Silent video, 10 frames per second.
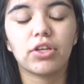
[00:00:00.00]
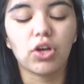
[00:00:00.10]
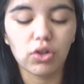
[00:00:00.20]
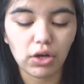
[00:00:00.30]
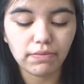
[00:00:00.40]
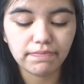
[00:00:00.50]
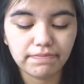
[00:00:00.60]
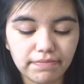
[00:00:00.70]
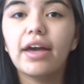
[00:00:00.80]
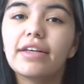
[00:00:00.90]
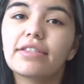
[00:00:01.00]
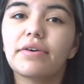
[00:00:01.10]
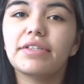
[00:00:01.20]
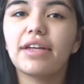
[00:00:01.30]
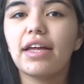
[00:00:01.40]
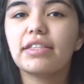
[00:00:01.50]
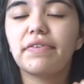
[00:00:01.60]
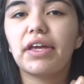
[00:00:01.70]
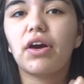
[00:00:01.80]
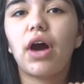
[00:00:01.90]
YOLO. So in
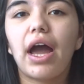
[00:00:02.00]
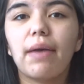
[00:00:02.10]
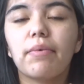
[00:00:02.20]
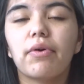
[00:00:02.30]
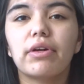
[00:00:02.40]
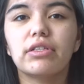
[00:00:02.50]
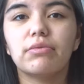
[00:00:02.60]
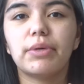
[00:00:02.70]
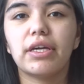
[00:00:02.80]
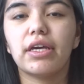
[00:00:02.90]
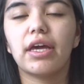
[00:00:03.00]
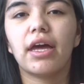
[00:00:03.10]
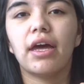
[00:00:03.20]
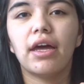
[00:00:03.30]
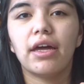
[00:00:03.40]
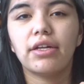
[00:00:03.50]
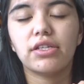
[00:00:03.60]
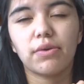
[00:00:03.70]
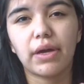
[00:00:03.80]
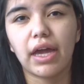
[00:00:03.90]
today's video, I'm going to be
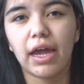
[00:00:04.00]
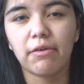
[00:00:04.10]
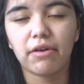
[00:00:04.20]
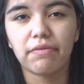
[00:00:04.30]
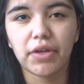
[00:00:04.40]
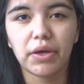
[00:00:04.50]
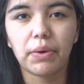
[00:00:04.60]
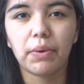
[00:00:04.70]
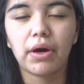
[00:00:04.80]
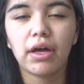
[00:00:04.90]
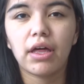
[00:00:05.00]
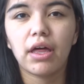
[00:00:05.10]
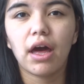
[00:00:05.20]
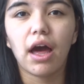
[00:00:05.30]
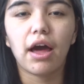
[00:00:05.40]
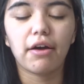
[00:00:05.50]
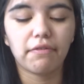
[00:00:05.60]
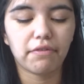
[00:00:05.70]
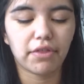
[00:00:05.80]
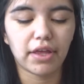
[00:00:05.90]
doing a review
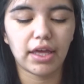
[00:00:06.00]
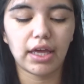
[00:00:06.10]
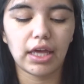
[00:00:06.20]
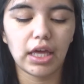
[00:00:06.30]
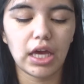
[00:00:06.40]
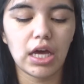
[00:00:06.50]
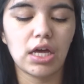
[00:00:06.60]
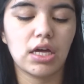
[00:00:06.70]
of the